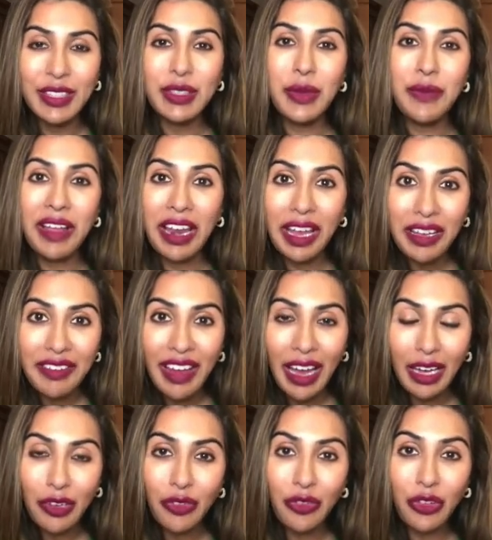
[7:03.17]
So my life
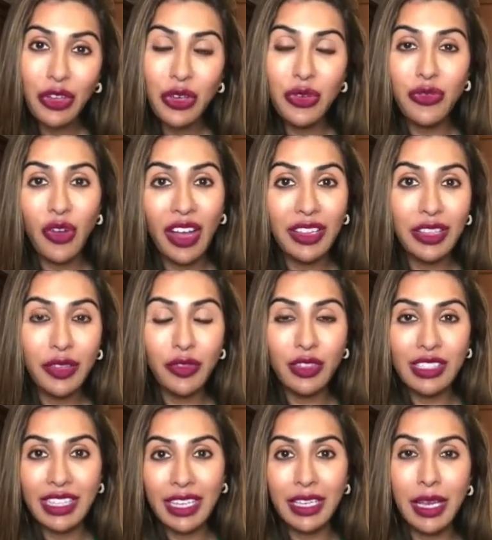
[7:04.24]
hack for you for healthy
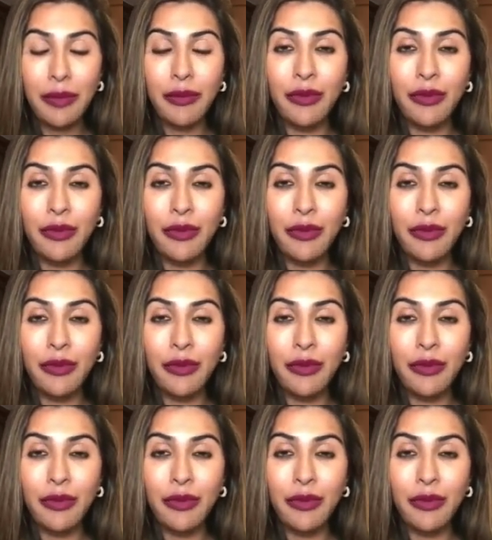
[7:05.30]
full skin